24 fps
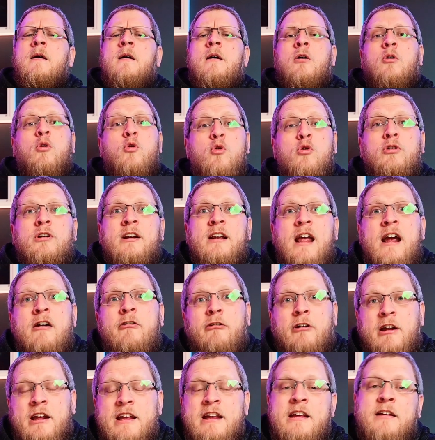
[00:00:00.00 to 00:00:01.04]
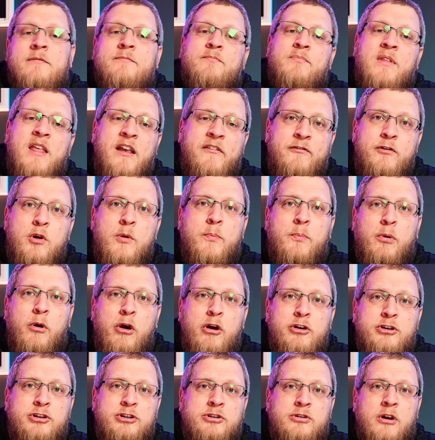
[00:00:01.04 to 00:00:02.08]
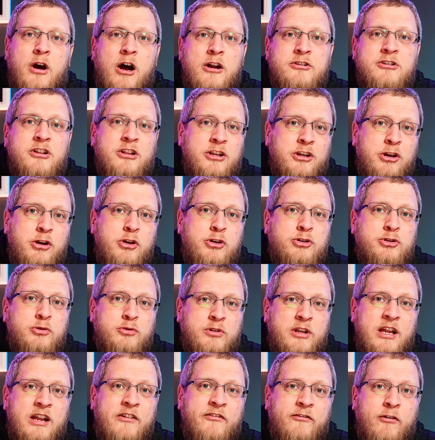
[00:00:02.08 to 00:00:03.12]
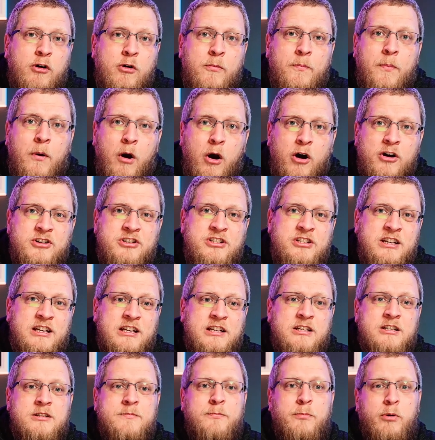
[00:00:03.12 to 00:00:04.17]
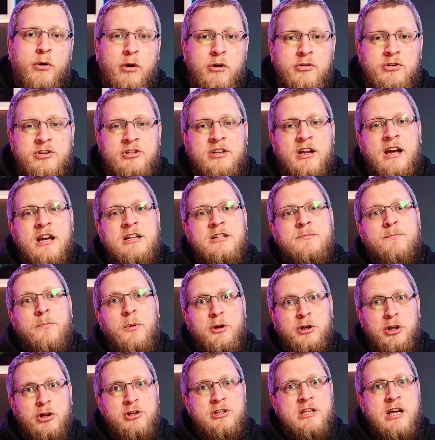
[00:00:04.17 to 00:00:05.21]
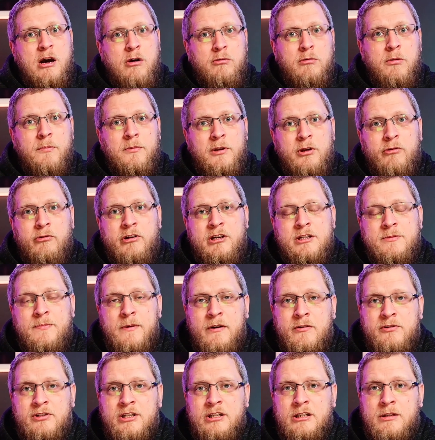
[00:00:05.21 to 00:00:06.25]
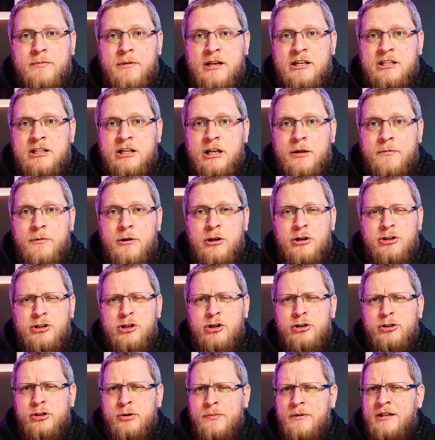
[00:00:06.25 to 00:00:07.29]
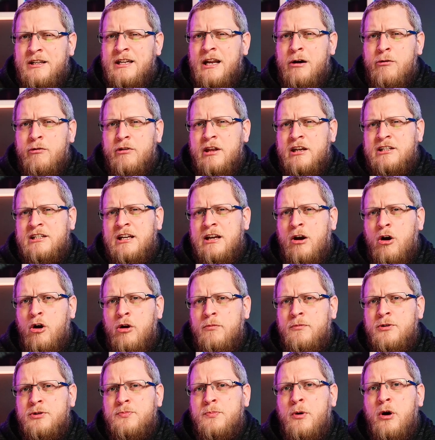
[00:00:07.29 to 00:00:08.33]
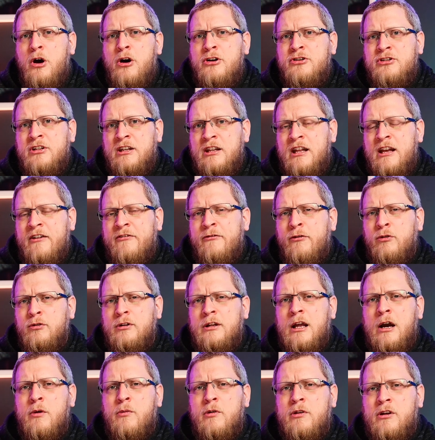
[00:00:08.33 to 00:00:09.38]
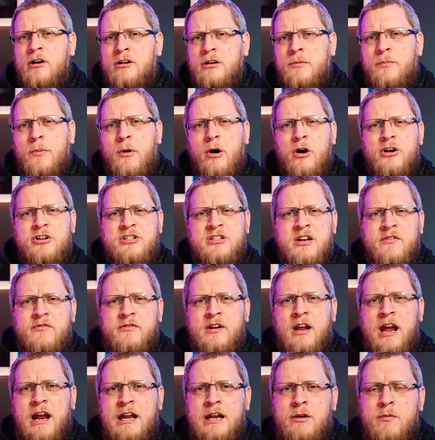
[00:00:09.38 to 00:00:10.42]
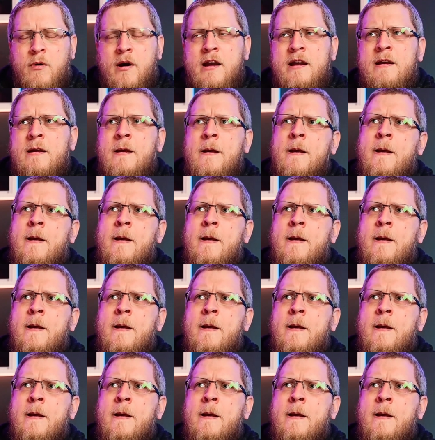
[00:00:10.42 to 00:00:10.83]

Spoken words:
ordinarily, if you approach under the usual default Part 6 process, but you tell them that you're experiencing domestic abuse, you should be dealt with as a homeless person and therefore dealt with under Part 7 anyway.